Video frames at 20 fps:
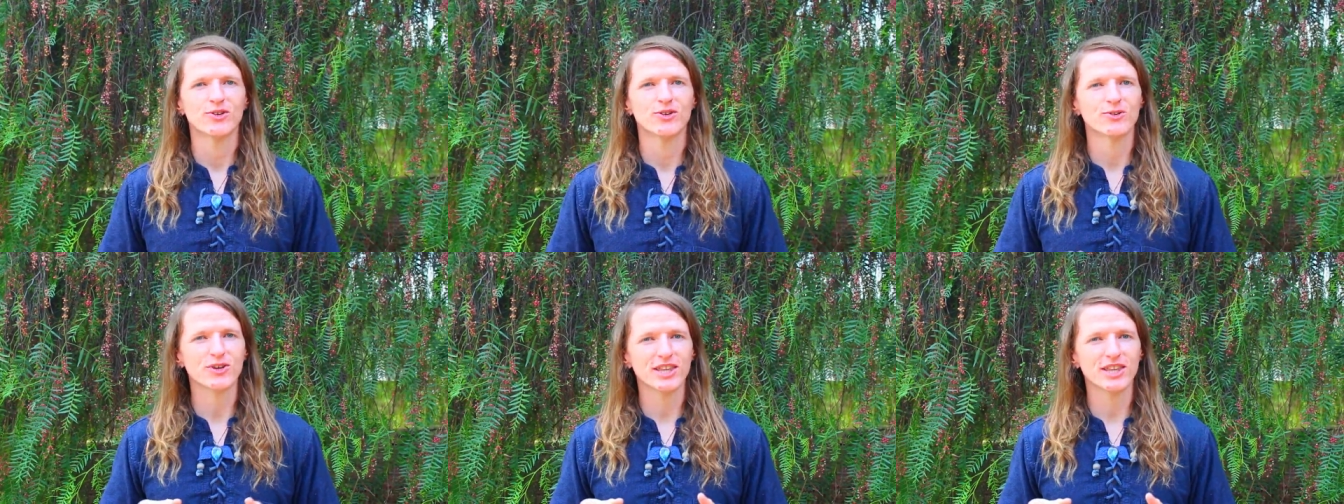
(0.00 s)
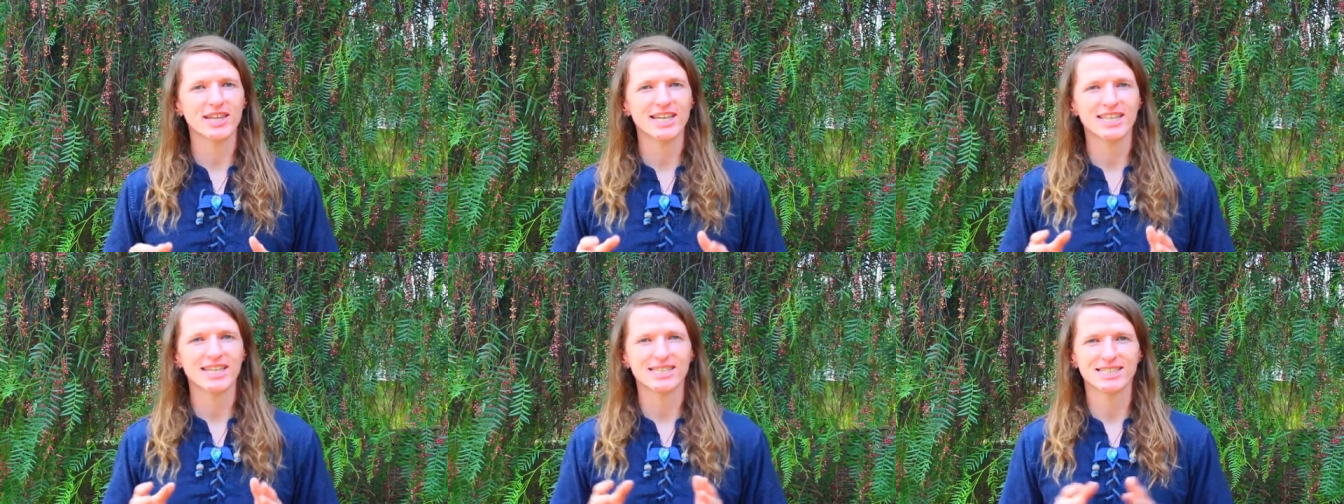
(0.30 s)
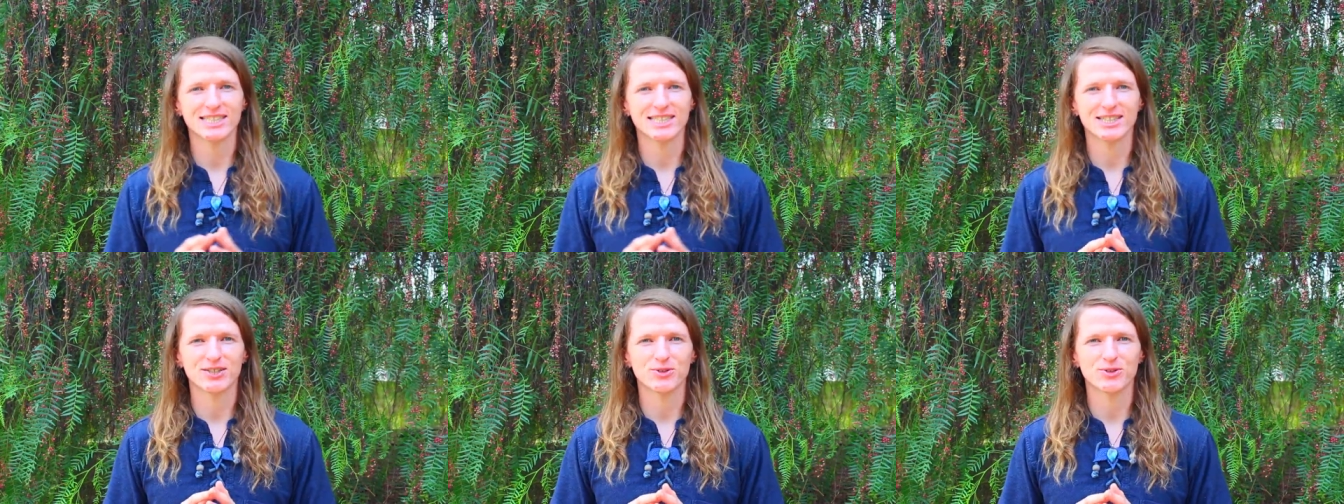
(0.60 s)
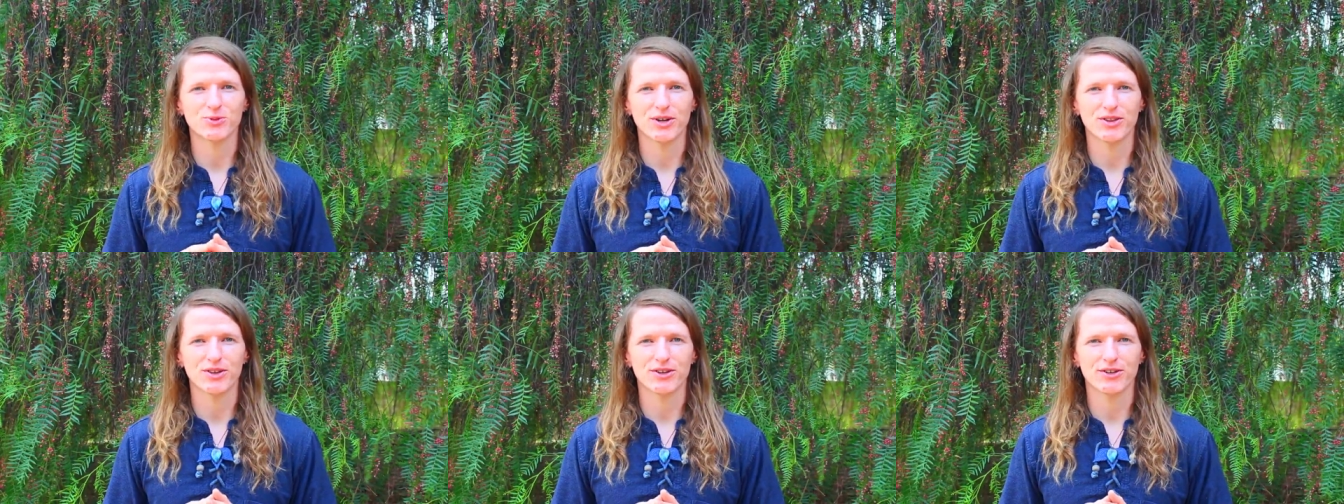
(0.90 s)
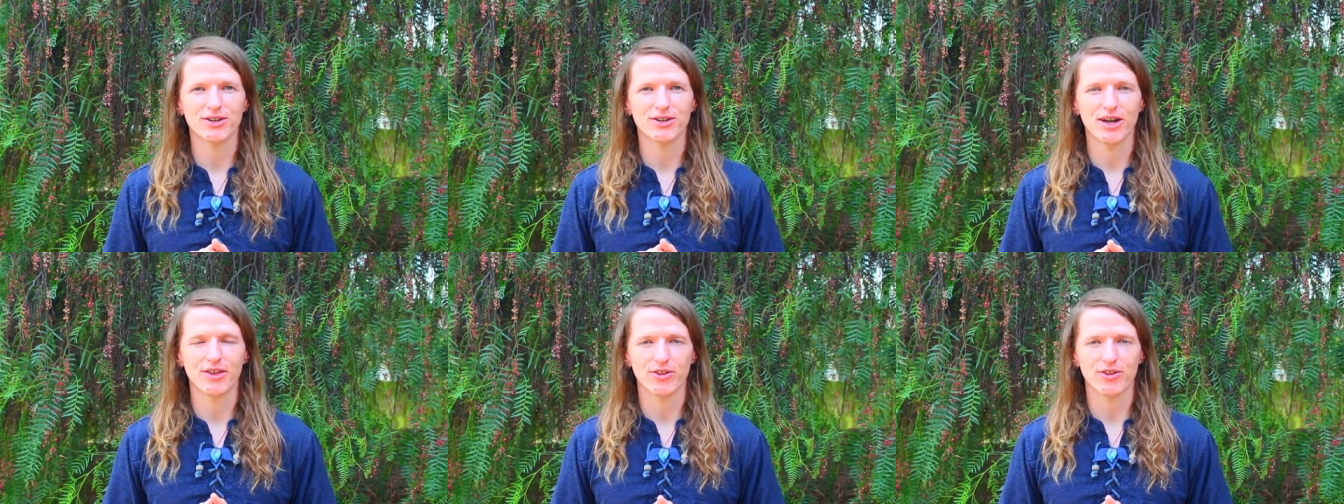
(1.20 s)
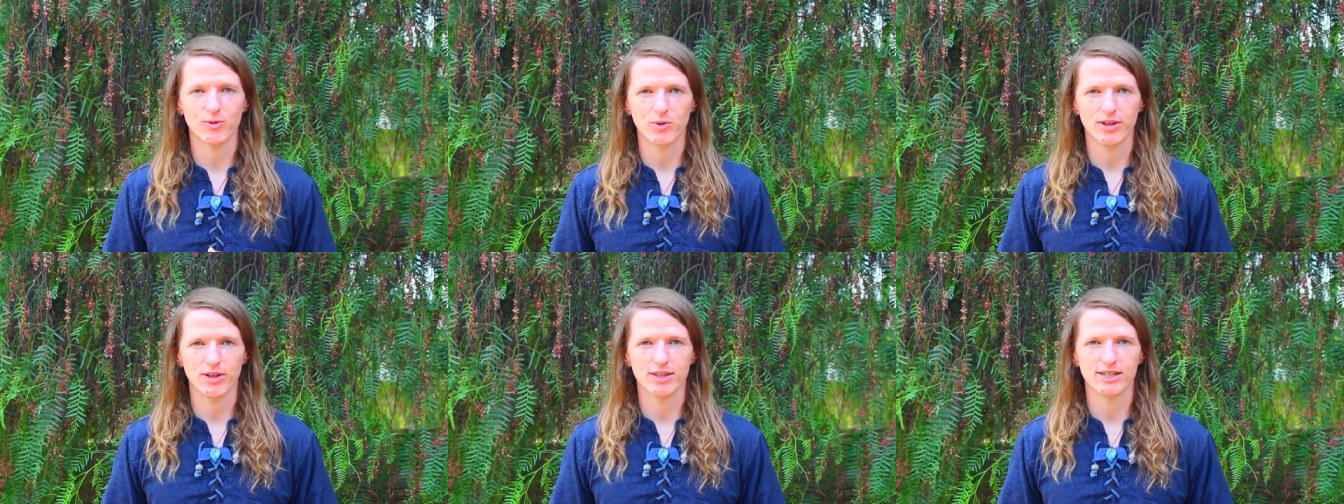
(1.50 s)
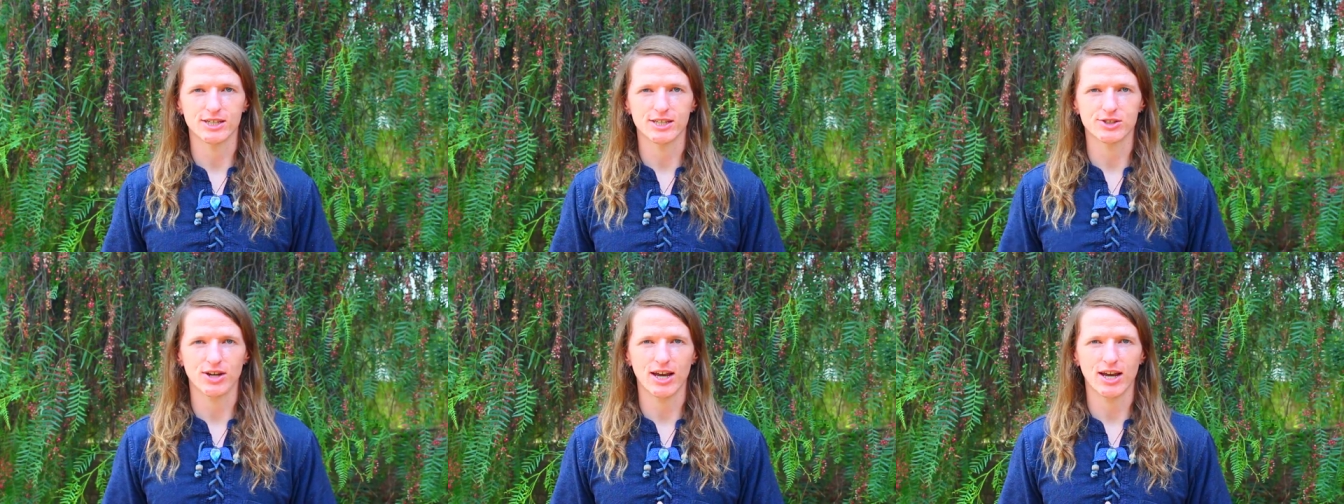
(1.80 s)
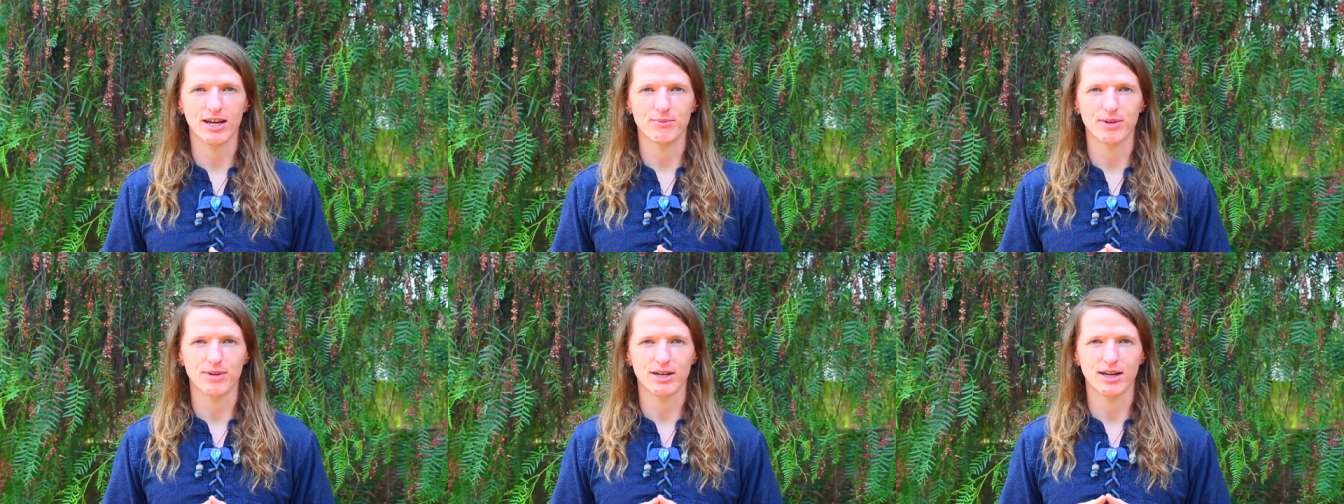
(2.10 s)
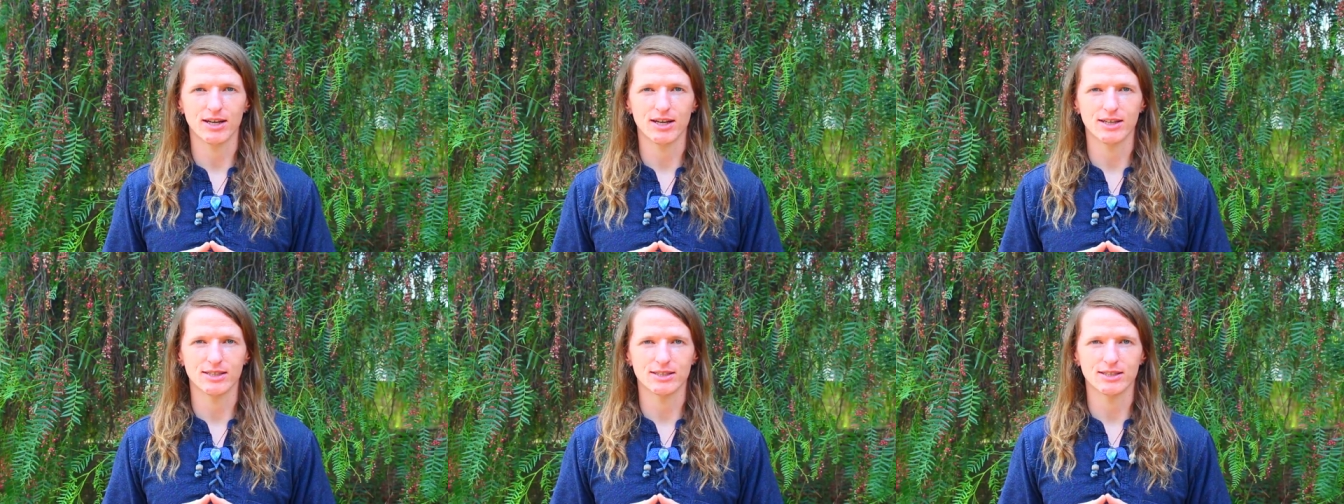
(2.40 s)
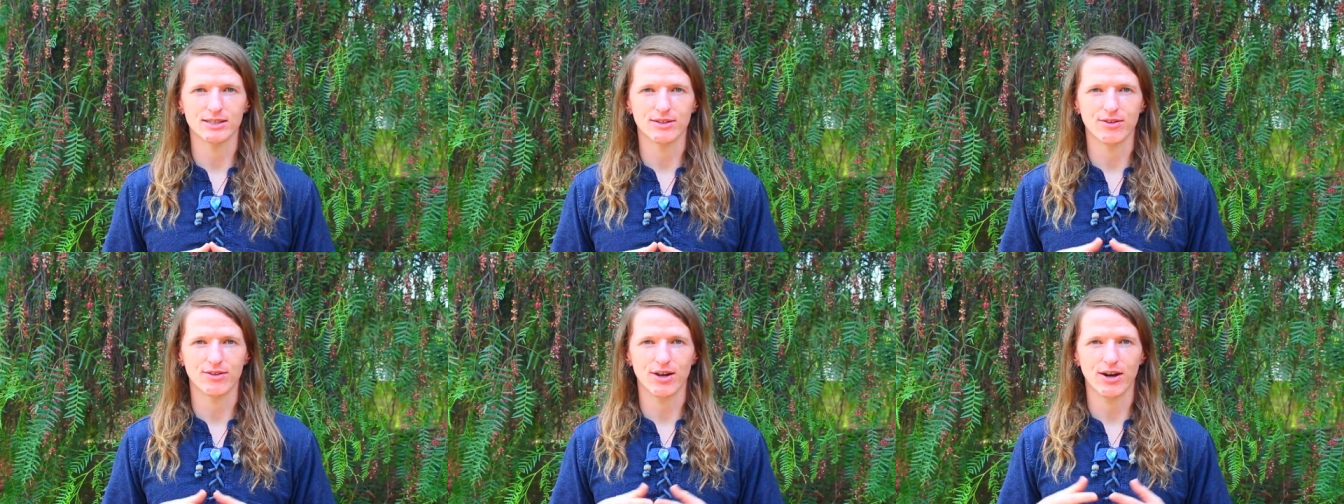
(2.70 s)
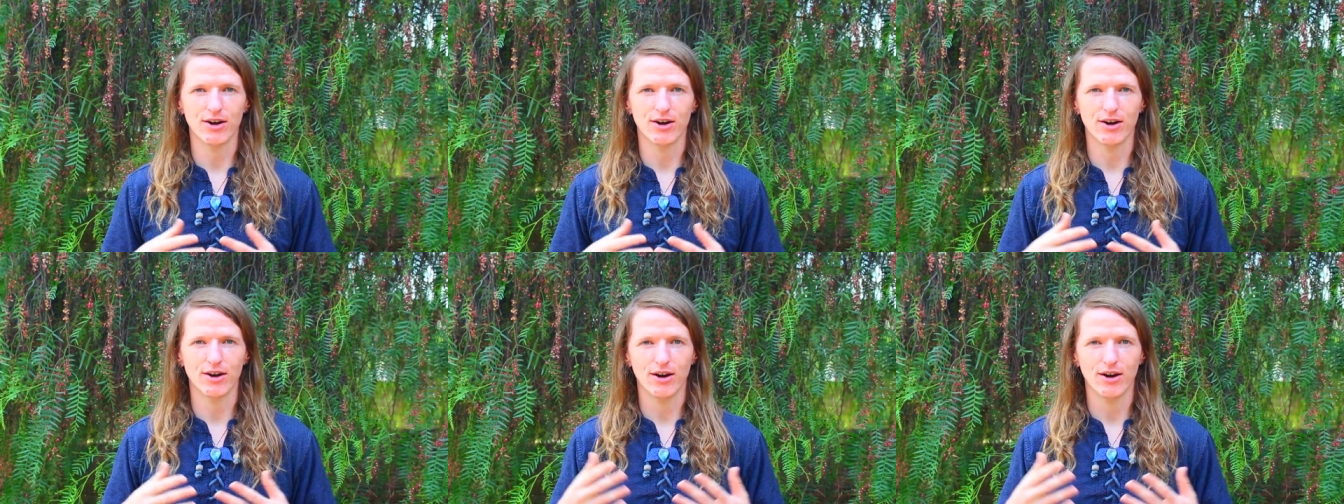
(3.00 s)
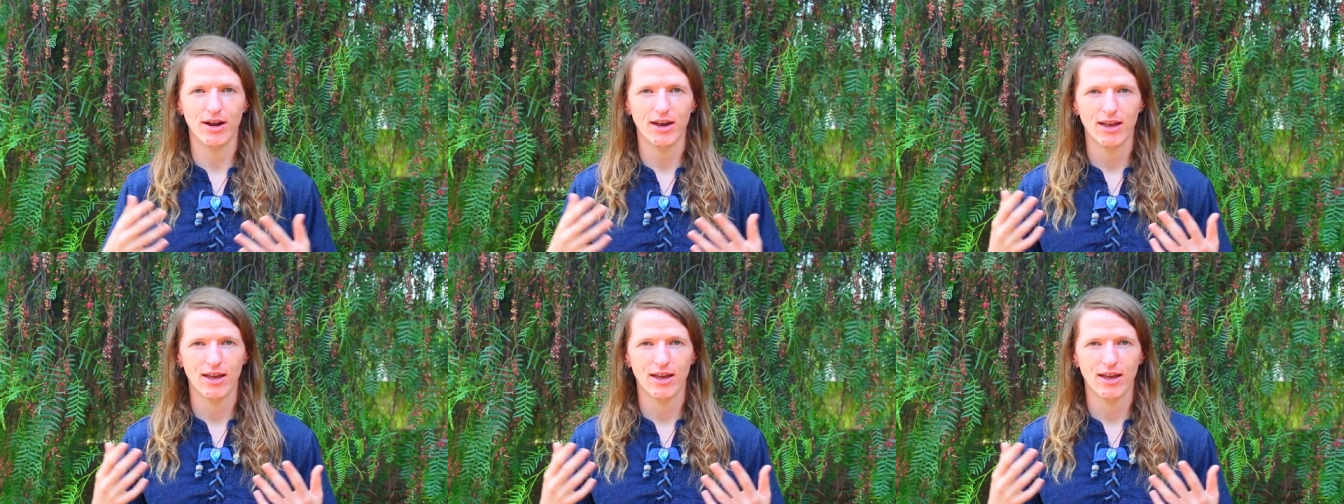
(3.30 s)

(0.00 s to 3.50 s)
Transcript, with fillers: really consider whether or not they're willing to try it, because there